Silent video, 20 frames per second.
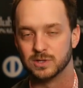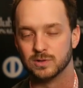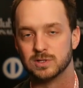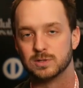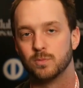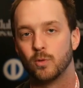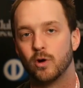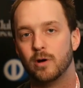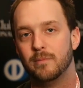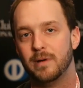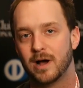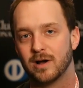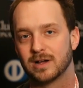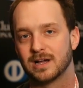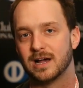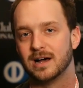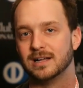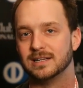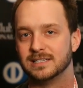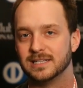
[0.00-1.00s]
So it's more about
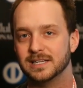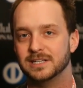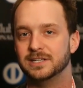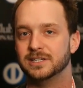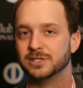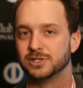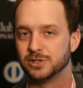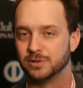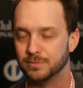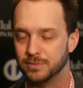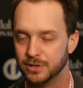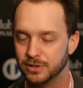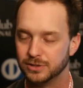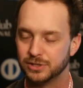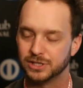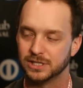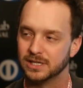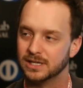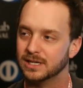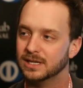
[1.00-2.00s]
content
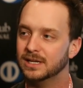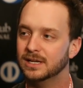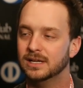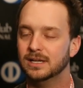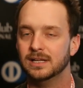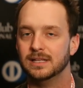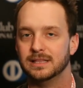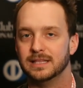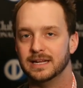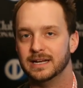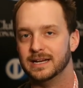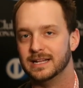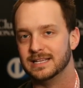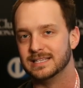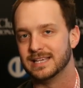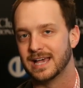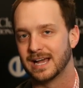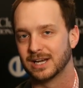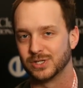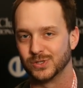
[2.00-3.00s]
distribution than it
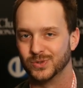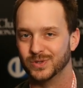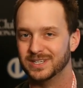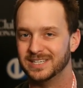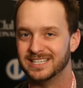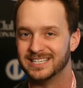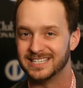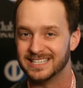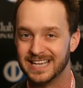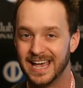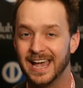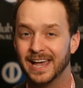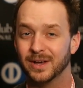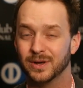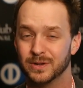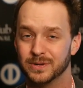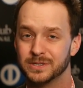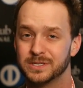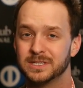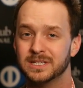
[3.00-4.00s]
is actually
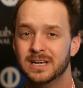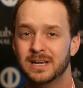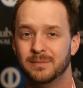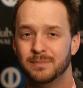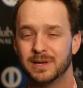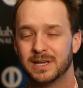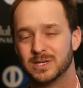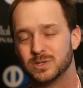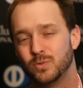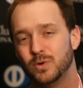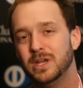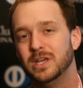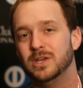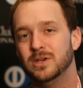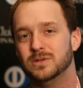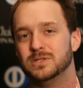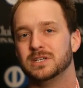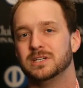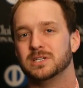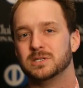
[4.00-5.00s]
sales, because we
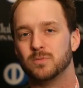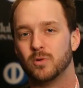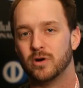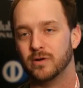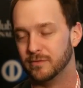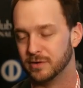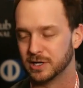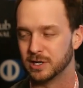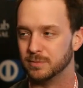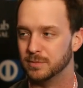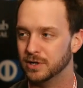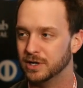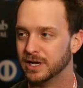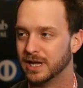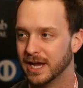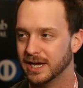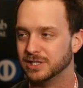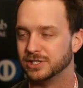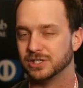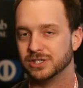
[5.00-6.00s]
use it as more of a
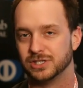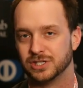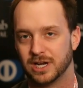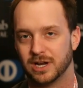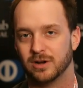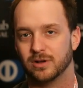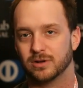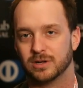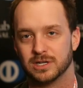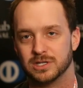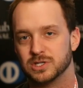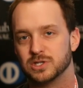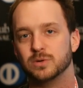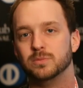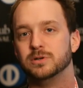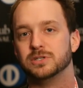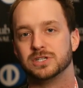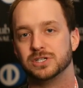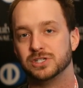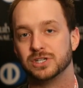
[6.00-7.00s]
communication channel.
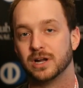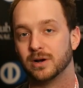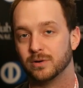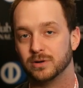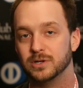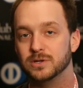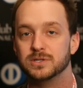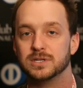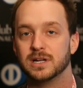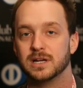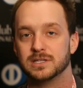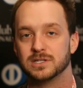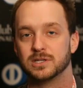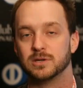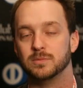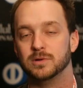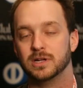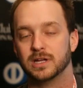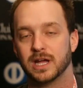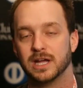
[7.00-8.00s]
Consumers in general use it as a
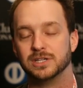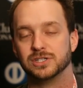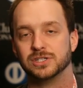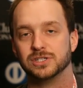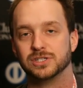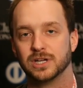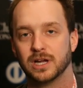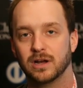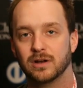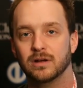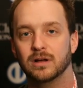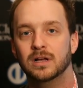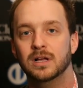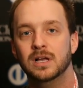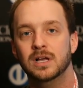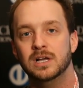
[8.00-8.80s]
communication channel.